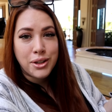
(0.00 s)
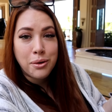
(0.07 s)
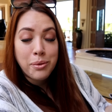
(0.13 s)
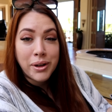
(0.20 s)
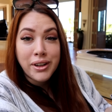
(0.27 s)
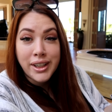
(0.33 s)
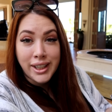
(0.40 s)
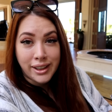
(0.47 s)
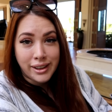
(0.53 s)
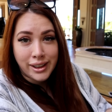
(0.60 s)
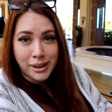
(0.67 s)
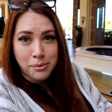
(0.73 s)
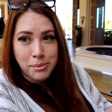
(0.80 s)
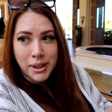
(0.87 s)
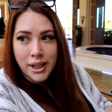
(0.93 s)
So we're
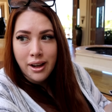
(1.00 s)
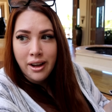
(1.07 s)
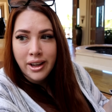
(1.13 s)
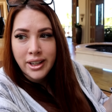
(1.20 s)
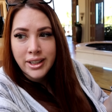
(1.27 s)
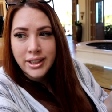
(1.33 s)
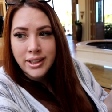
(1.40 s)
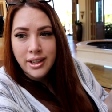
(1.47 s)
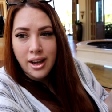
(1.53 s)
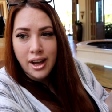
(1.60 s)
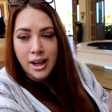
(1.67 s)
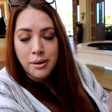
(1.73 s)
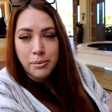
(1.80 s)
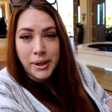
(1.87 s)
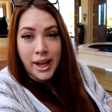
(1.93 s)
here because
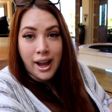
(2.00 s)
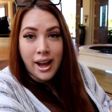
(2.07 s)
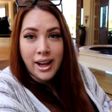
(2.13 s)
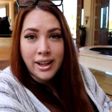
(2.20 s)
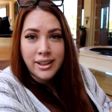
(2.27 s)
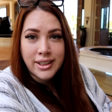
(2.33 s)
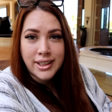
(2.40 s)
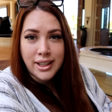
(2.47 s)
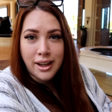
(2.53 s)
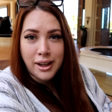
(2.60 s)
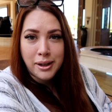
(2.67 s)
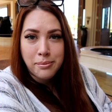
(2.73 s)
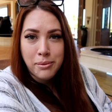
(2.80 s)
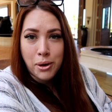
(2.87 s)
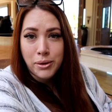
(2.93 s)
uh, we had
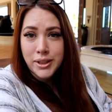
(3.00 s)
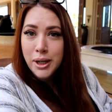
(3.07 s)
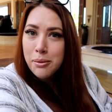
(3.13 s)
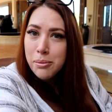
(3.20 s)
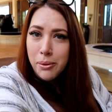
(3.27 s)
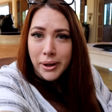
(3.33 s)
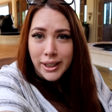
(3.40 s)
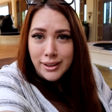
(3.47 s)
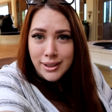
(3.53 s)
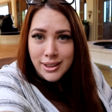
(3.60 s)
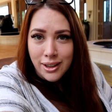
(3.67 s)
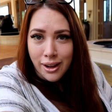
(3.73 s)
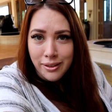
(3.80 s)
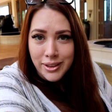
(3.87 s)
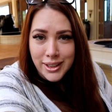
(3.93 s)
some hotel
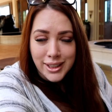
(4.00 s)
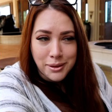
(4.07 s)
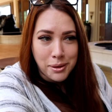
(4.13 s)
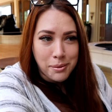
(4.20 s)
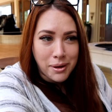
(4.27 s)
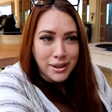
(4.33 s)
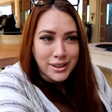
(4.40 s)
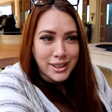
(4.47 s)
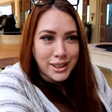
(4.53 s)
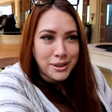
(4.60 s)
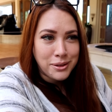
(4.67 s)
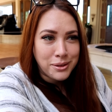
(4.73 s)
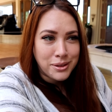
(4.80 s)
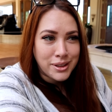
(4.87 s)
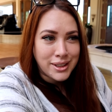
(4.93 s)
points, obviously we wanted to
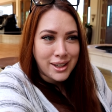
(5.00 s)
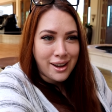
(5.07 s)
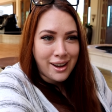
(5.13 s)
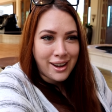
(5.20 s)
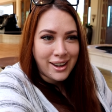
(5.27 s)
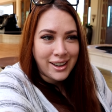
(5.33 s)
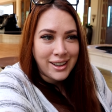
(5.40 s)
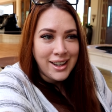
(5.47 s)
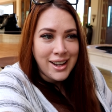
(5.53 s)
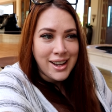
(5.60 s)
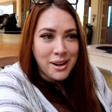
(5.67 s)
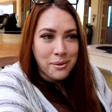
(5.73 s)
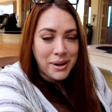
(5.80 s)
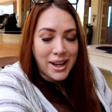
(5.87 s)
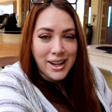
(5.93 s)
use. Uh,
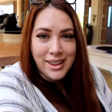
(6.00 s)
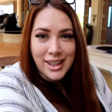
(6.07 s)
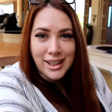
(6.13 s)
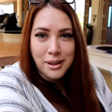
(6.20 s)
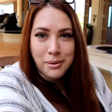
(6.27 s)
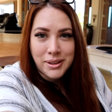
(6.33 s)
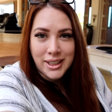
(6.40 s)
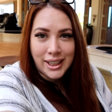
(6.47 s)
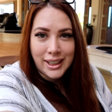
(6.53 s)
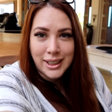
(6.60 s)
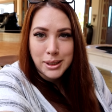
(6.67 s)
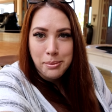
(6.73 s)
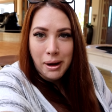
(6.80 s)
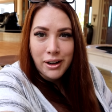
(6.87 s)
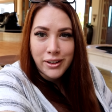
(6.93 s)
we had a thing that was like
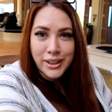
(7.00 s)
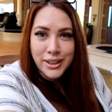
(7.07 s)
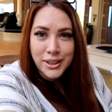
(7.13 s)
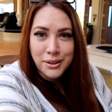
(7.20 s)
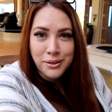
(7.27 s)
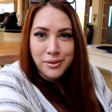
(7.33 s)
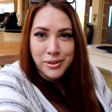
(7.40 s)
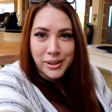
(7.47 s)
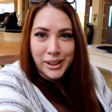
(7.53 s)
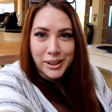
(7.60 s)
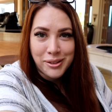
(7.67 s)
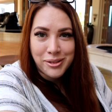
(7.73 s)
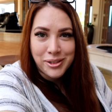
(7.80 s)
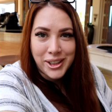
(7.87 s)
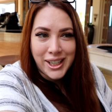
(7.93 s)
expiring soon for
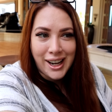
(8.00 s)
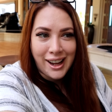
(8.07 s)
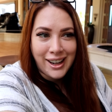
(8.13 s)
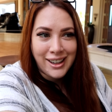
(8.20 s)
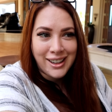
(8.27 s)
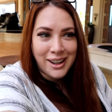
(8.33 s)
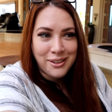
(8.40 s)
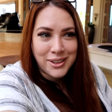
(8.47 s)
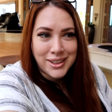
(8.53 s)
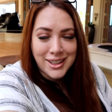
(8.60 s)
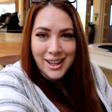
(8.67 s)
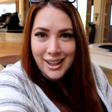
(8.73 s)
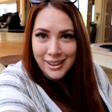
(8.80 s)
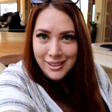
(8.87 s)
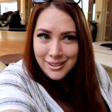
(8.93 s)
like a free night and I was
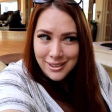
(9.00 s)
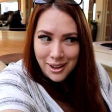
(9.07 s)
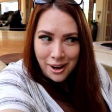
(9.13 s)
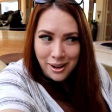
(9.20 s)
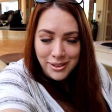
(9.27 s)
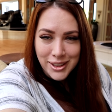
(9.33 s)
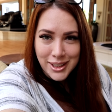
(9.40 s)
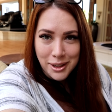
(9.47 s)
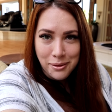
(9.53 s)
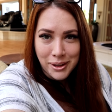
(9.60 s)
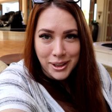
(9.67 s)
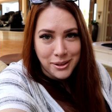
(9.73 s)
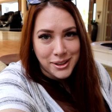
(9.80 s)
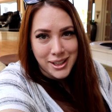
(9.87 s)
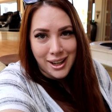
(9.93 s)
like, obviously I
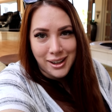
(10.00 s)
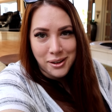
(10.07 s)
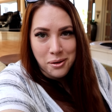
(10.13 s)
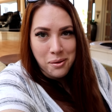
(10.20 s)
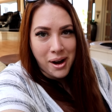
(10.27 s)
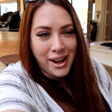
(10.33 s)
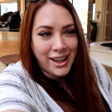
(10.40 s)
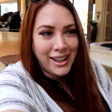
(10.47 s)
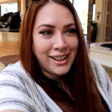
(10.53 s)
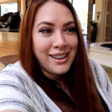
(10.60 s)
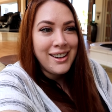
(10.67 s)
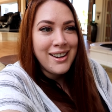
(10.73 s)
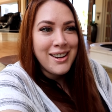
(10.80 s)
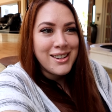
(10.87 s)
want to use that in Hawaii.